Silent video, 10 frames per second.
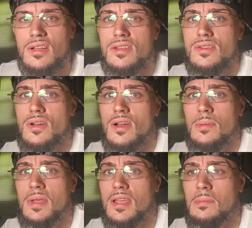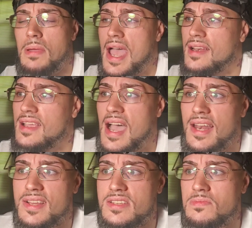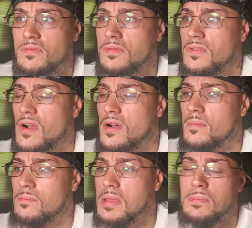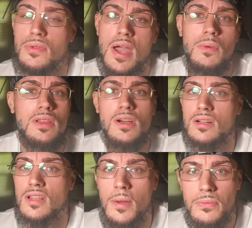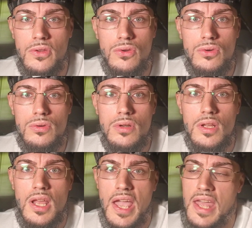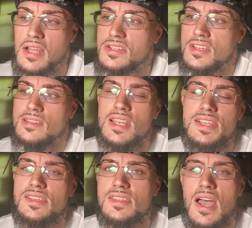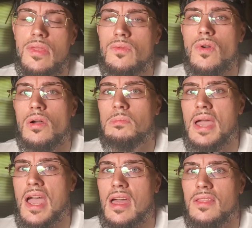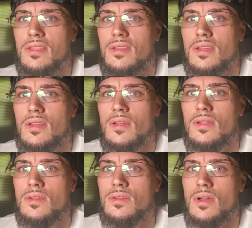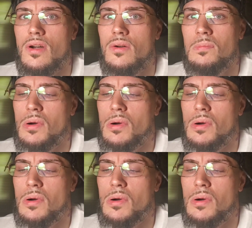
You know what I mean? Bad guidance from people that we looked up to, and it just leads us down the wrong path, you know.